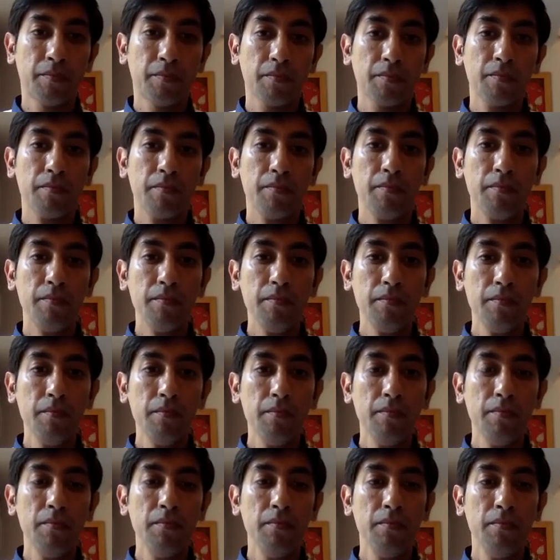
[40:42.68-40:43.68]

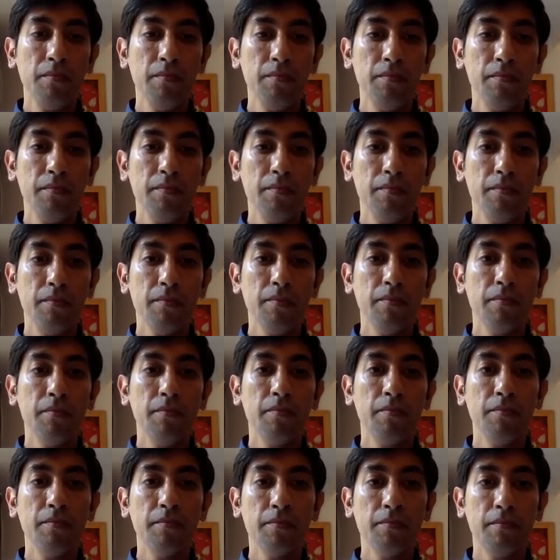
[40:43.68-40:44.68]

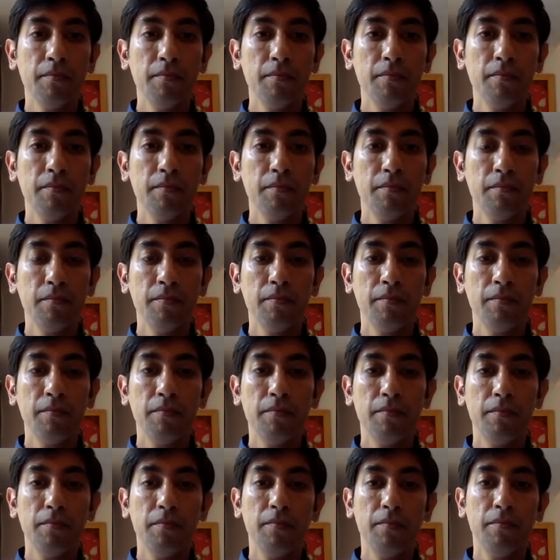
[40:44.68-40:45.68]

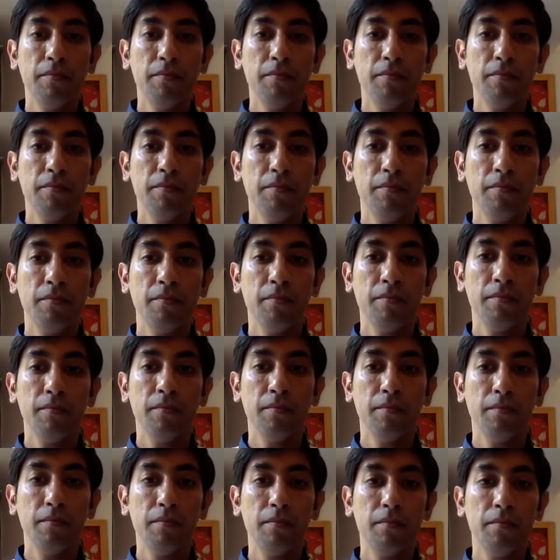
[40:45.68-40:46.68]

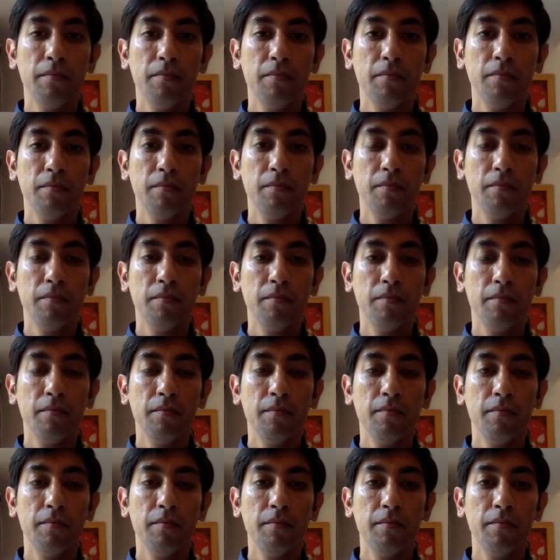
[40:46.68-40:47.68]

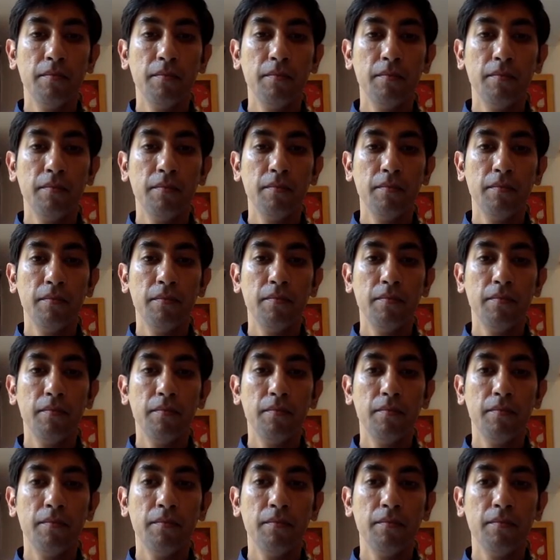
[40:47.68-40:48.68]

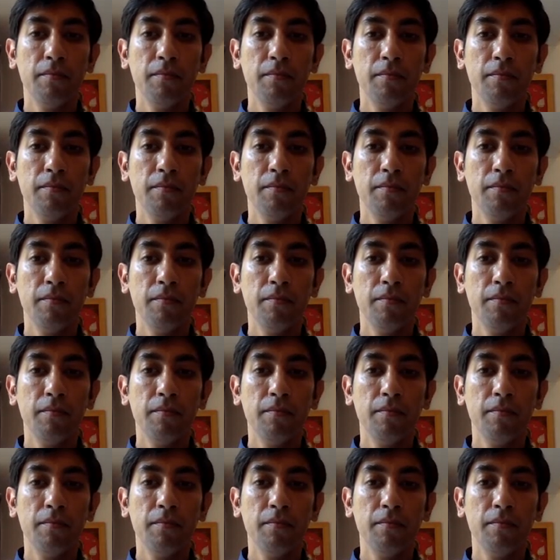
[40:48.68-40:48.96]
This person isn't speaking.